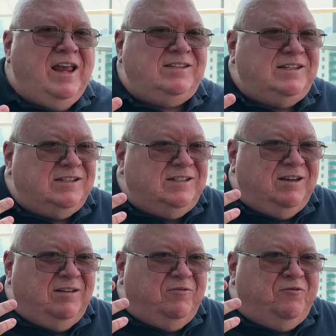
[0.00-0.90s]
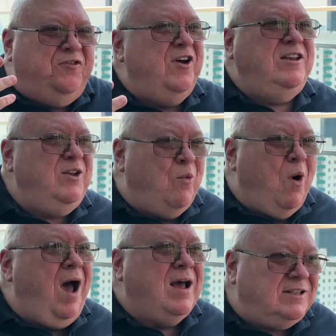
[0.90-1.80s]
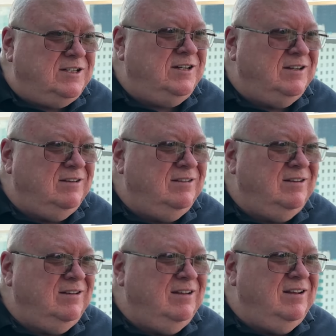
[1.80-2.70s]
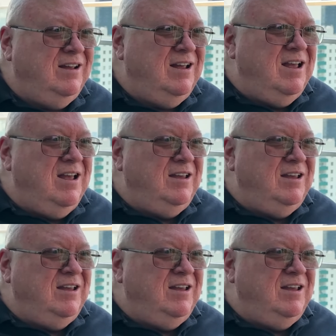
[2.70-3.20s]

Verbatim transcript: It's just fun to watch. So, yeah, I mean,